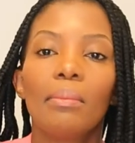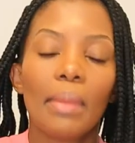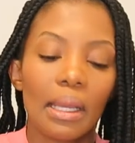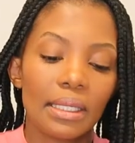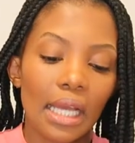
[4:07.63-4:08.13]

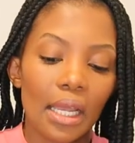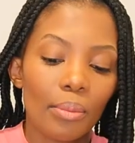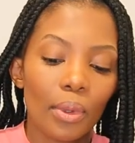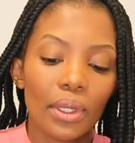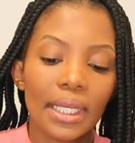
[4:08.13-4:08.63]
my entire
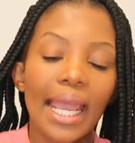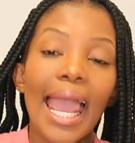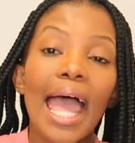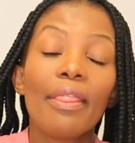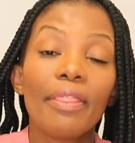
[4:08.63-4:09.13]
body,
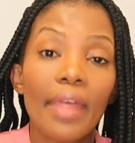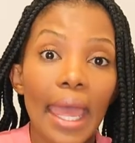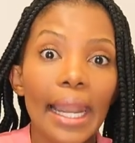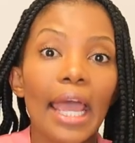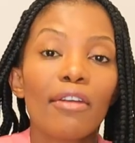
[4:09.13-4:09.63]
and
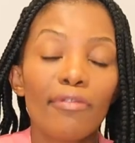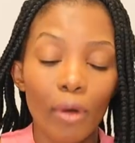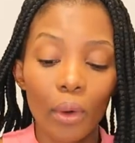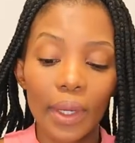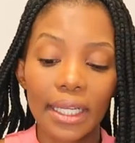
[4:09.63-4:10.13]
then I
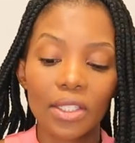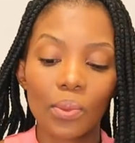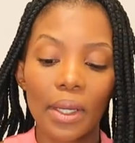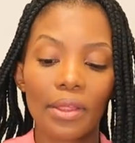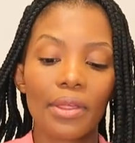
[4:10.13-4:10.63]
follow it
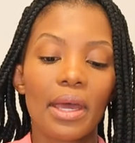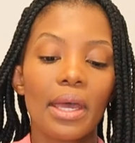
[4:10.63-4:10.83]
with